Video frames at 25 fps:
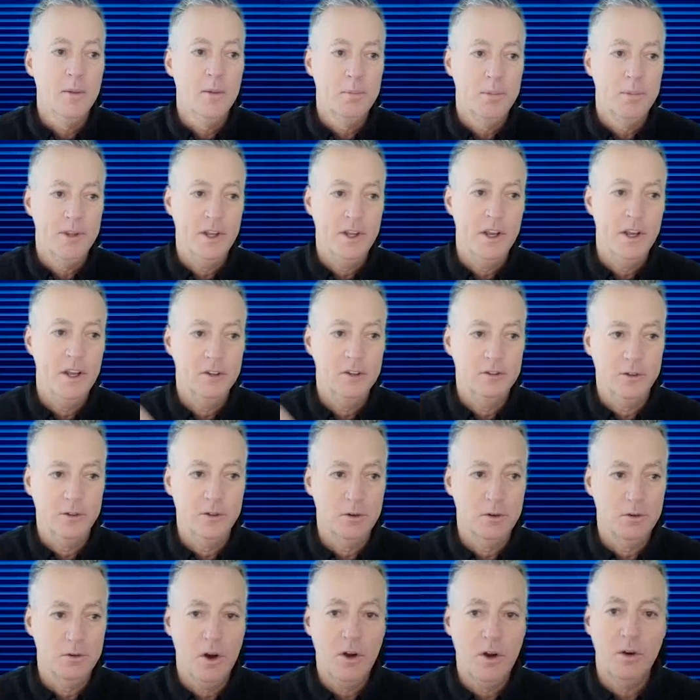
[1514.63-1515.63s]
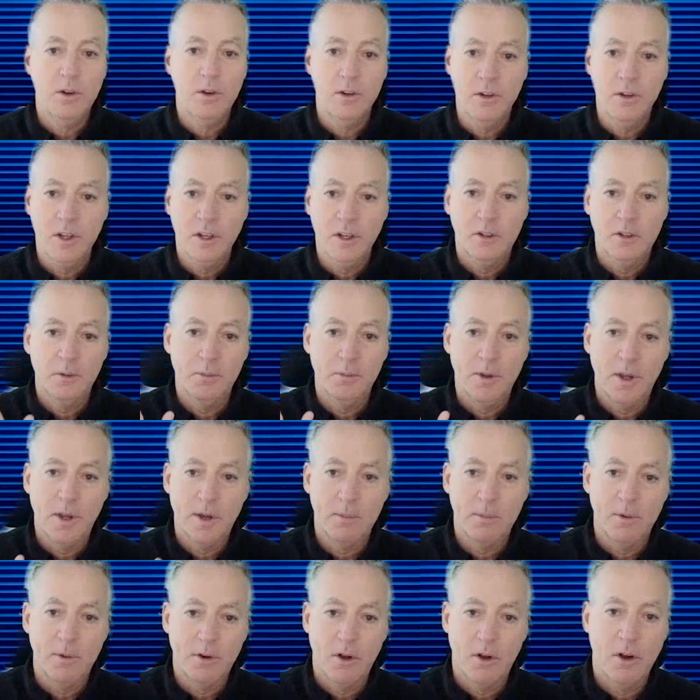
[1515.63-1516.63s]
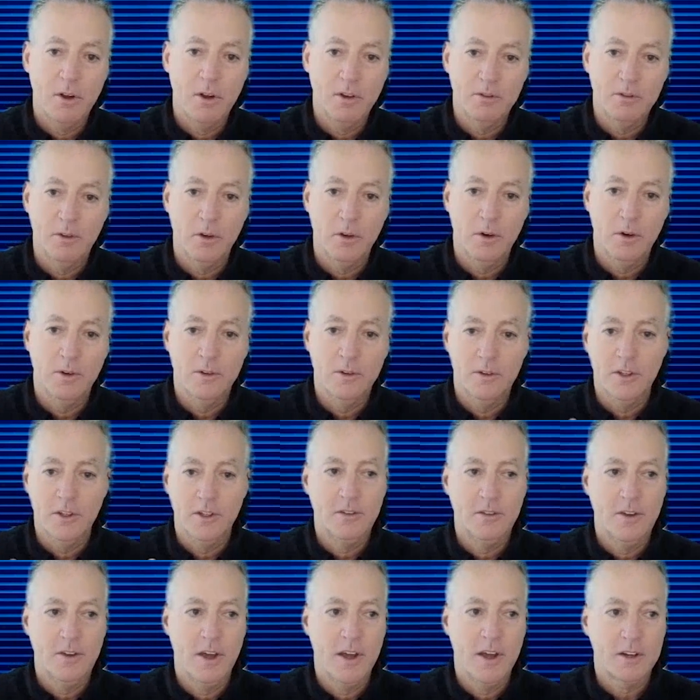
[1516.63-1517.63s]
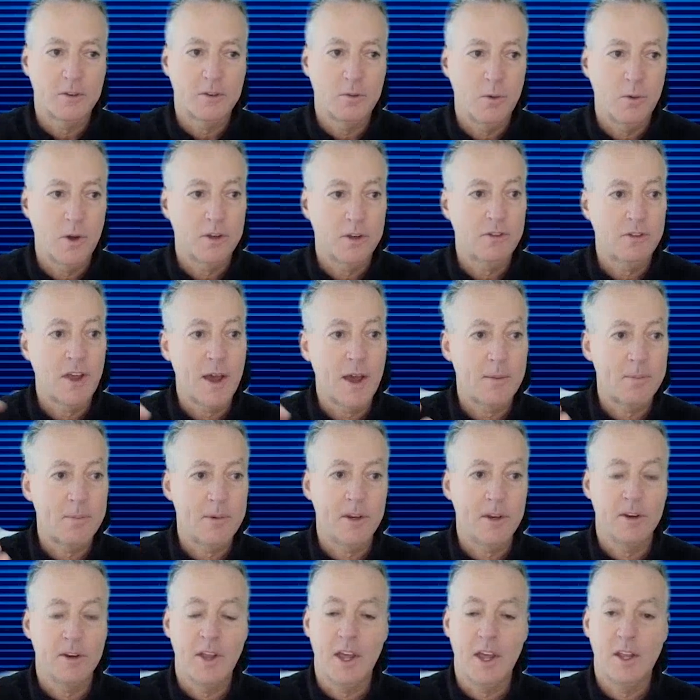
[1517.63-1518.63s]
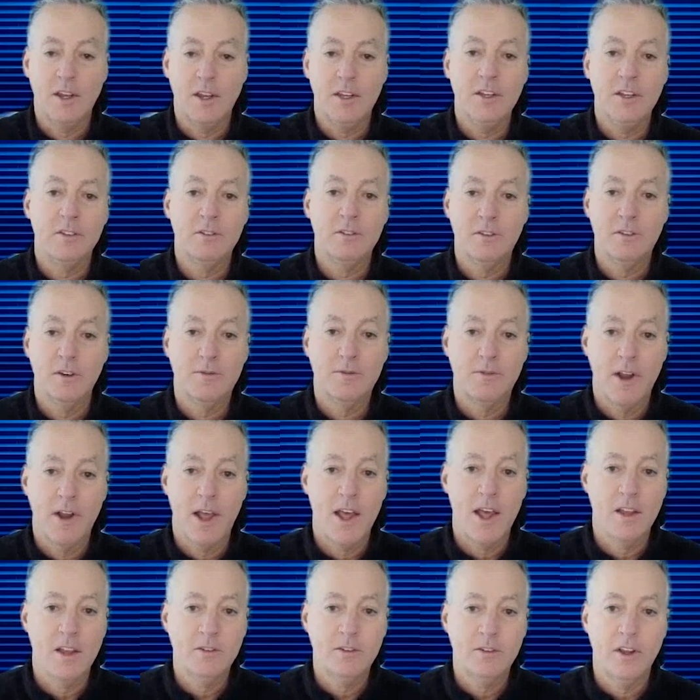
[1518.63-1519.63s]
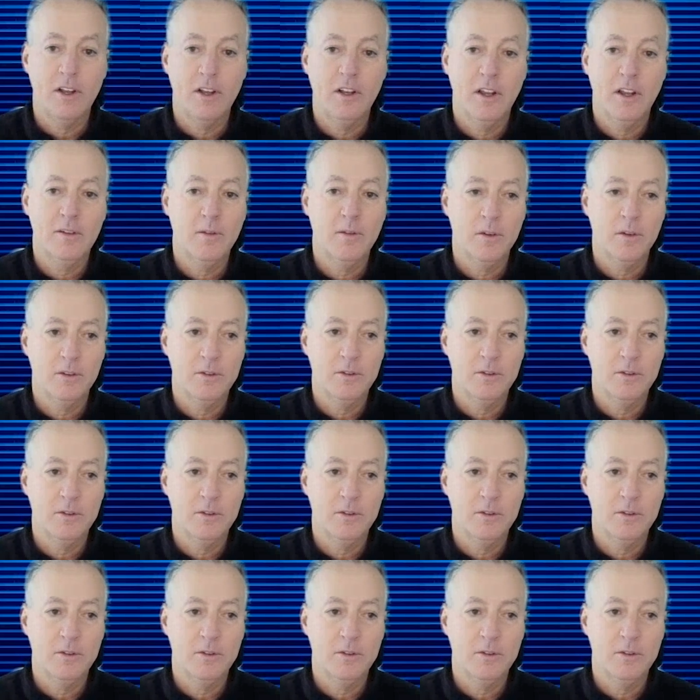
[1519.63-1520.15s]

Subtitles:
But then as you grow, you need to be able to also detect what's happening at each different asset level.